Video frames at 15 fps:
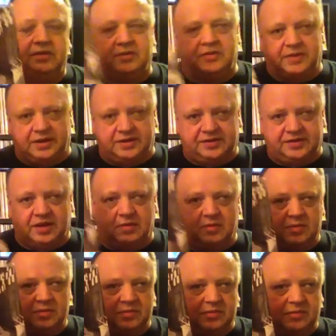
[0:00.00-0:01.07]
Their next
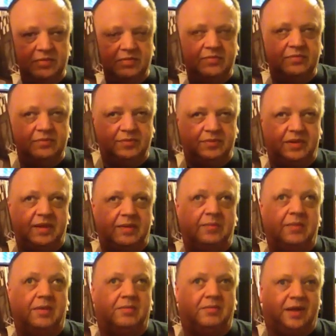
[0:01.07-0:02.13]
album
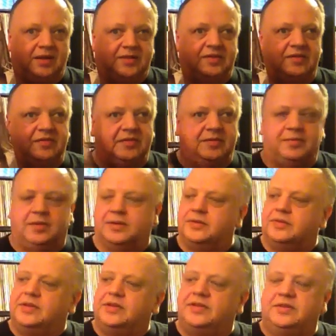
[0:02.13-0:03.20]
became massive, but
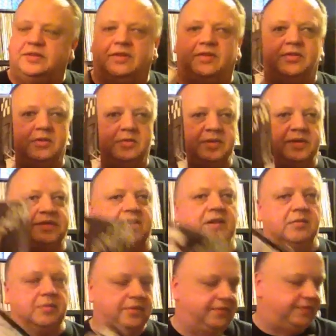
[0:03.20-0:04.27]
this is the third best
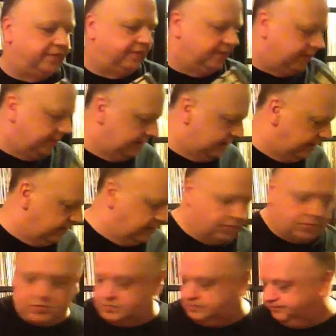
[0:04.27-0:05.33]
album of
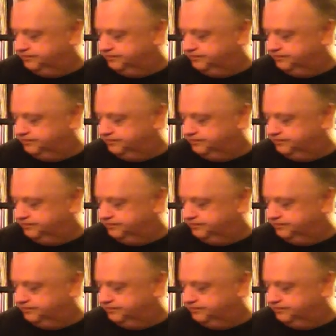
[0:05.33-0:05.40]
84.